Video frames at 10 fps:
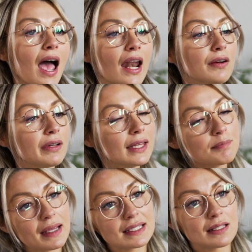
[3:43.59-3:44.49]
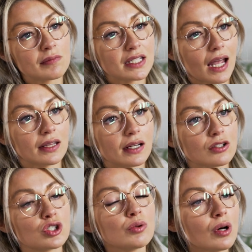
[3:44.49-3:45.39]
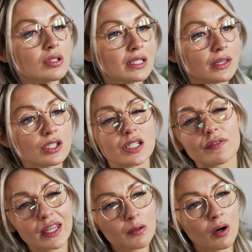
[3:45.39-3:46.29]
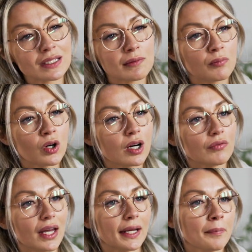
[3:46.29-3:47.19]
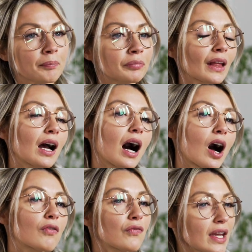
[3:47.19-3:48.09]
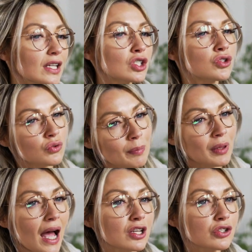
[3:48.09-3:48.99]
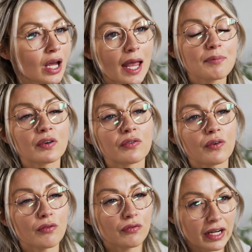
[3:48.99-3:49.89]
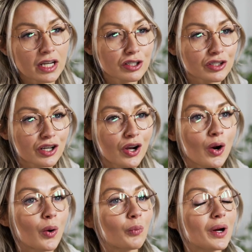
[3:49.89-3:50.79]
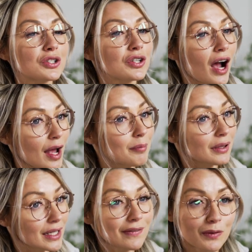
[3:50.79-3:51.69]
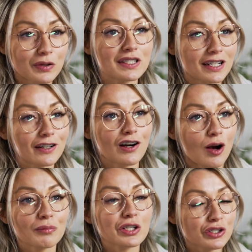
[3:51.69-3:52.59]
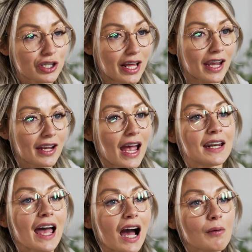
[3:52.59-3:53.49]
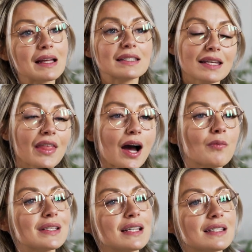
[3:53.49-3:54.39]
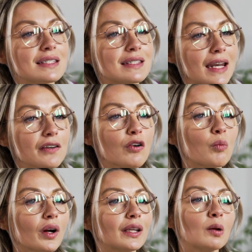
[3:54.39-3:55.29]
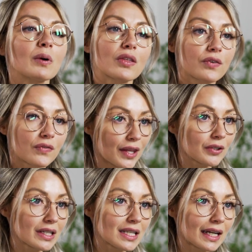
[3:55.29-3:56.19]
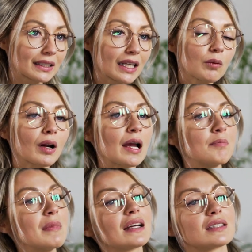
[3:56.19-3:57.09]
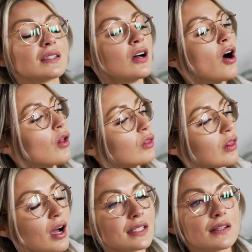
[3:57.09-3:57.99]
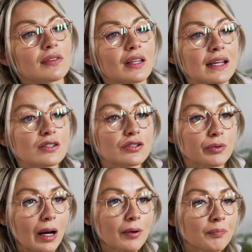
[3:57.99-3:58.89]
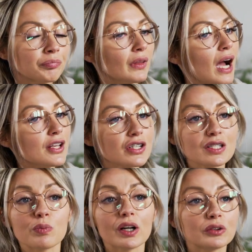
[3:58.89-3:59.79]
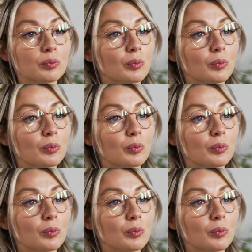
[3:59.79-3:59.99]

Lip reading: And I really mixed them together. And Junko said that she really wanted more of like a fake strip lash type of finish, which I believe that we did accomplish today. And how I did that was, instead of working with a feathering technique where I mixed lots of lengths throughout, I just worked